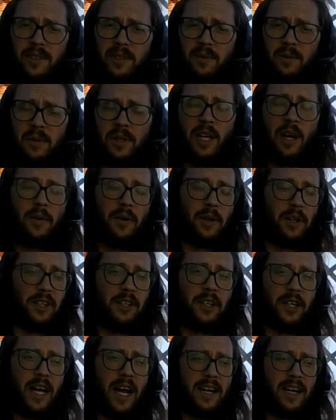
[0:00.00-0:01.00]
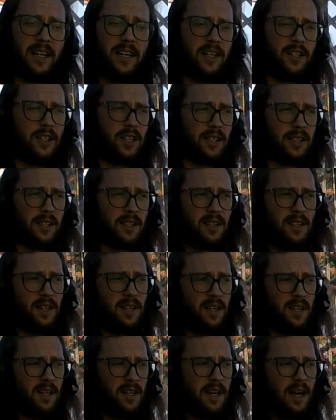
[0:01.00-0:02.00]
When you get really good at it, it just
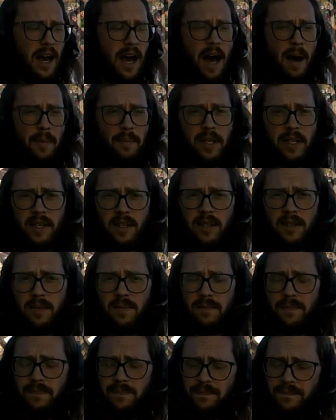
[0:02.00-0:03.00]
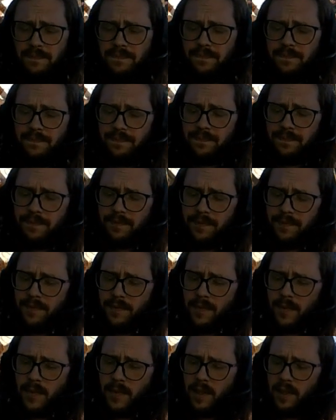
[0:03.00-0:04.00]
happens.
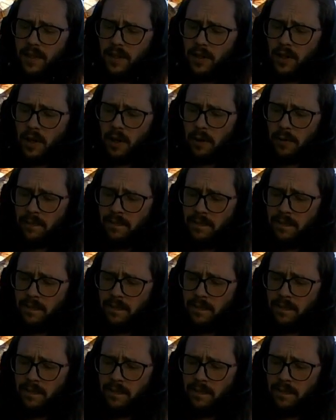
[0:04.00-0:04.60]
So,